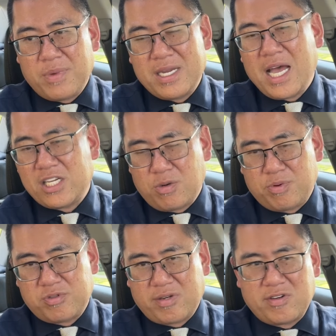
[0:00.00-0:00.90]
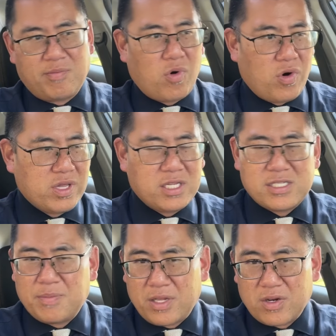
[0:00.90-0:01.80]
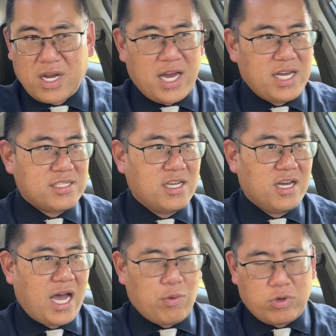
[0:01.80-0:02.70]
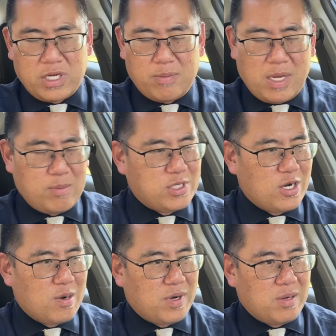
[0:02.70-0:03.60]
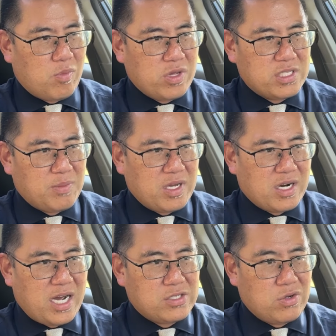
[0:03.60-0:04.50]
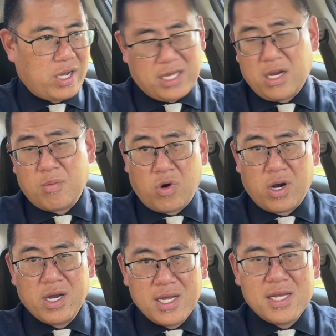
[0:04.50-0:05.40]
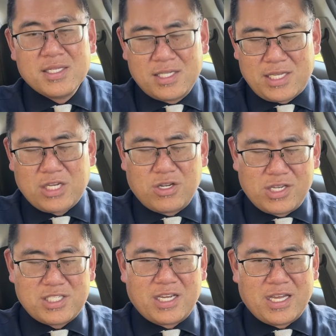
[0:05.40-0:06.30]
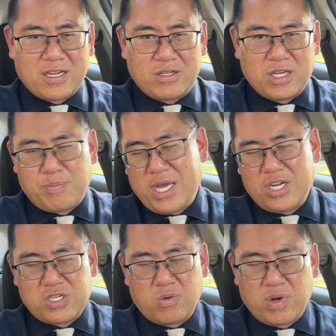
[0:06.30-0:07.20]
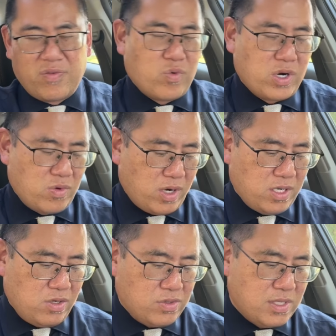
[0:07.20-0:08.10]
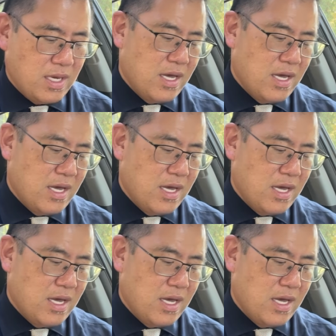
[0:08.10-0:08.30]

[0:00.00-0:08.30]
a national perspective more than some other guys. I won't name names here, but more than some other guys who I think are more sensationalistic and clickbaitish or whatever word you want to use.